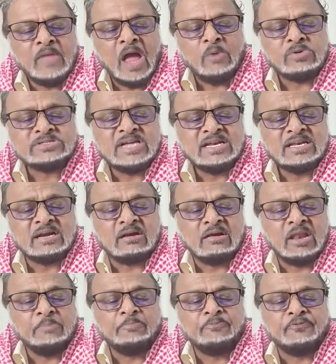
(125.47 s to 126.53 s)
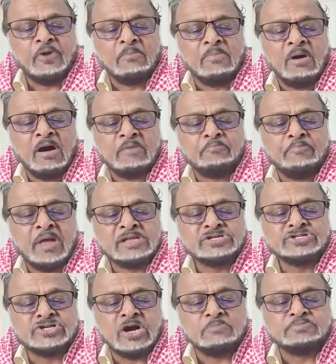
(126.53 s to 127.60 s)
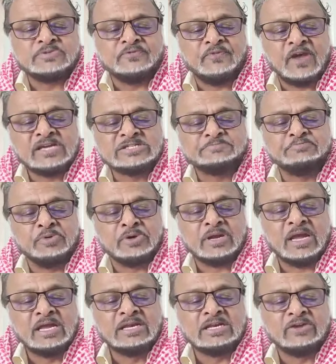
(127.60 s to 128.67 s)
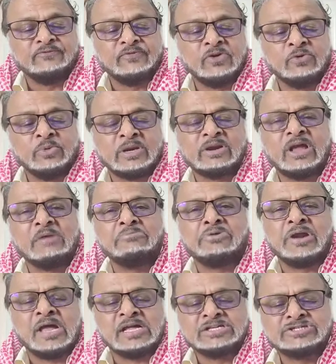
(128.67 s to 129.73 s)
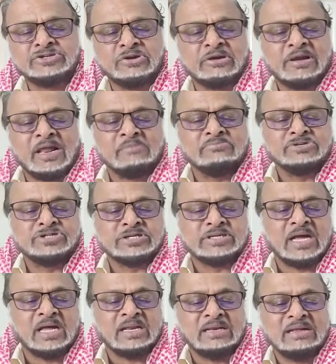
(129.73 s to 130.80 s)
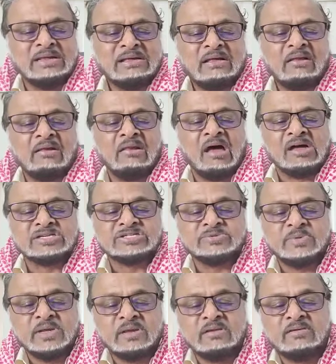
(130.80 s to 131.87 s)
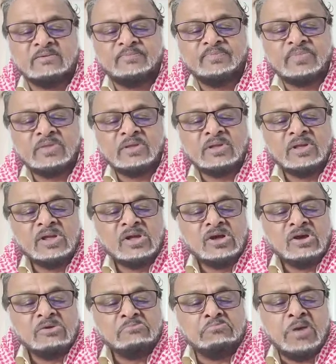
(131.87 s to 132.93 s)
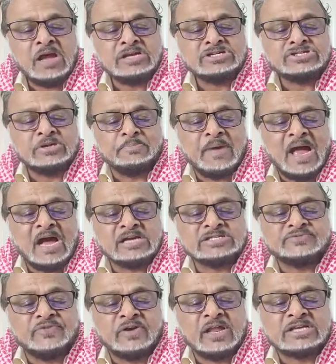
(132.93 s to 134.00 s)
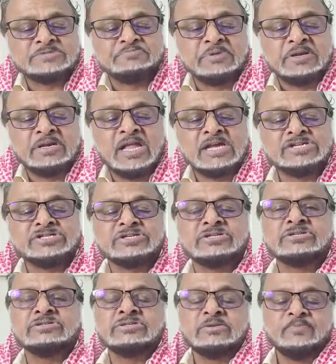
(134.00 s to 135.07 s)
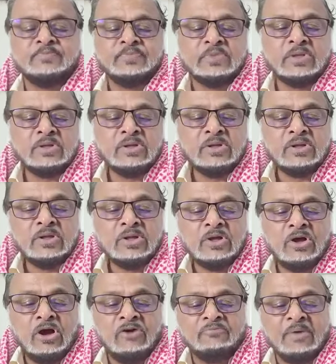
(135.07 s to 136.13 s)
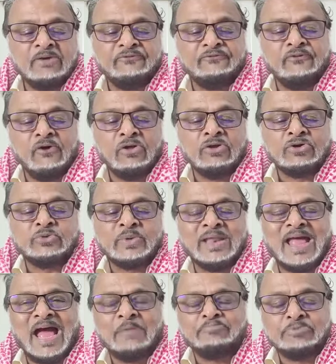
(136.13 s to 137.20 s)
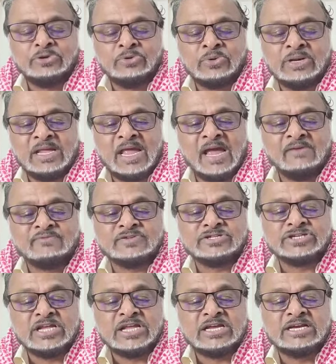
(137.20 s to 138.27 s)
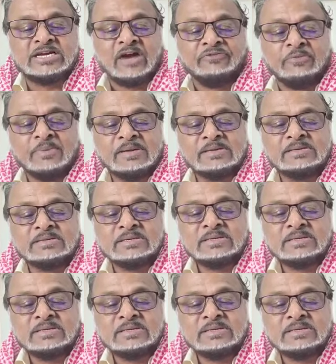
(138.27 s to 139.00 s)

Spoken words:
I was sent a clip from Mark Benchcup's Facebook interview with Kemraj Ramjetan last week. Benchcup asked for an explanation of my fallout with the APNU and AFC government.